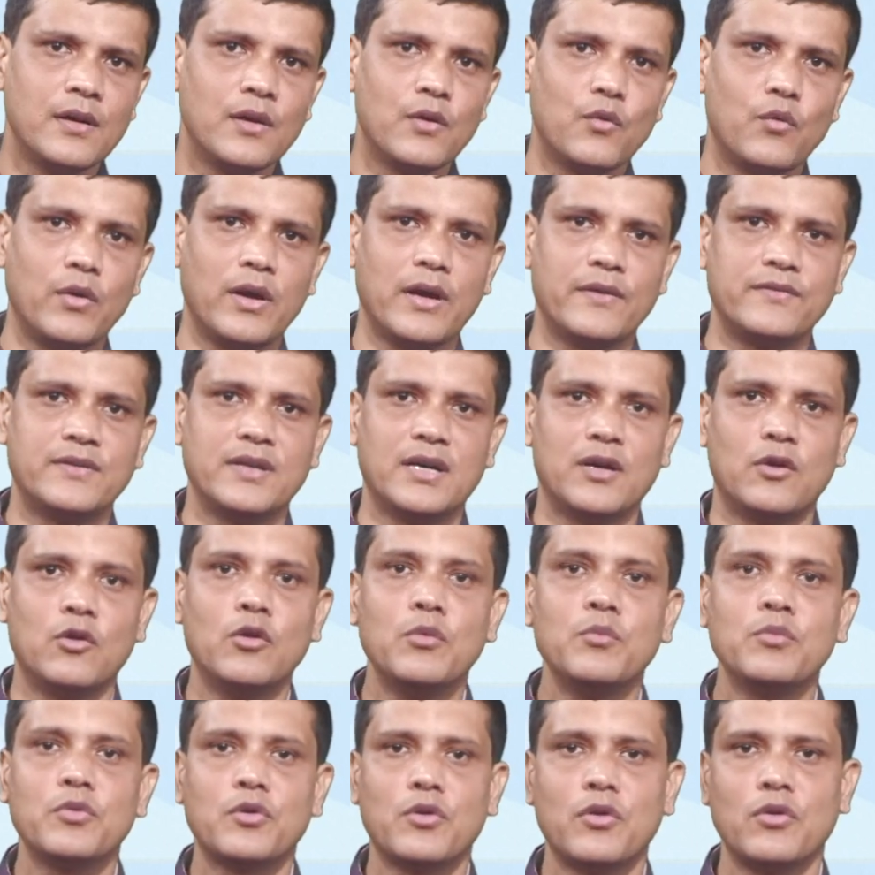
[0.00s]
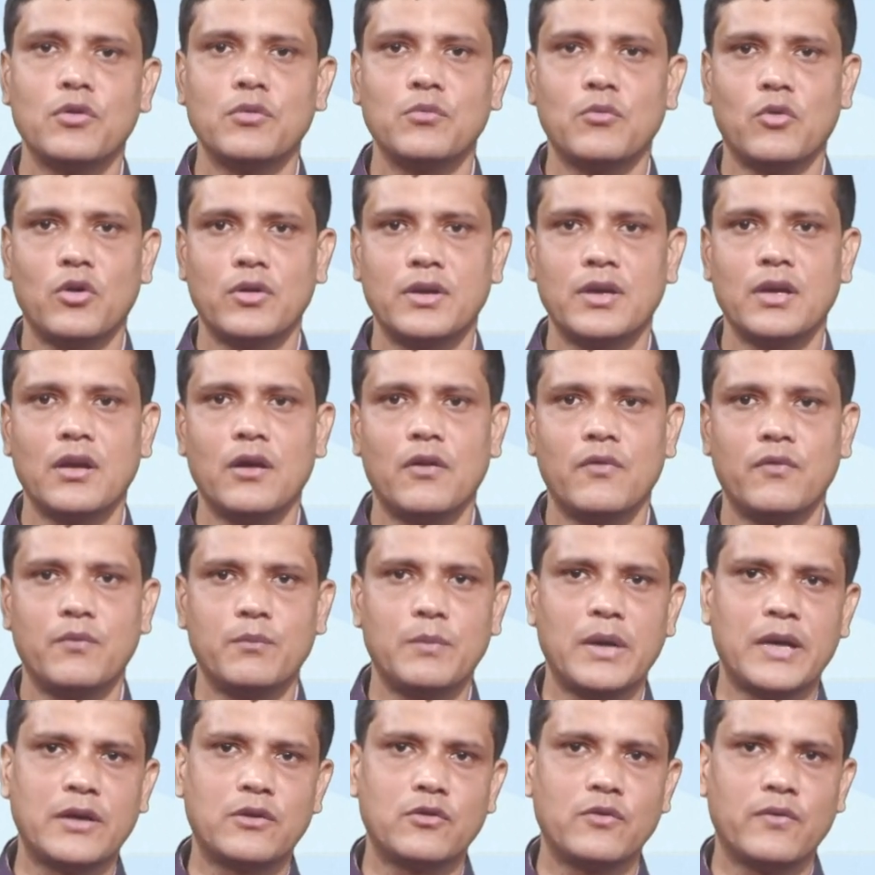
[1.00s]
We have the homegrown model of
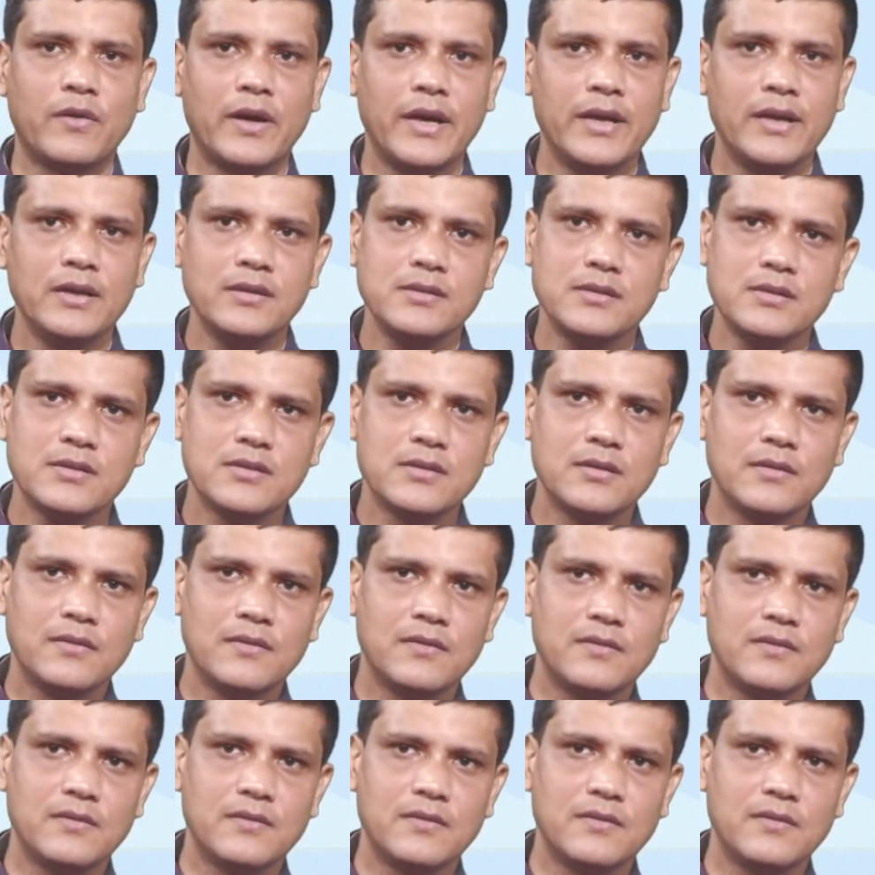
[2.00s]
microfinance,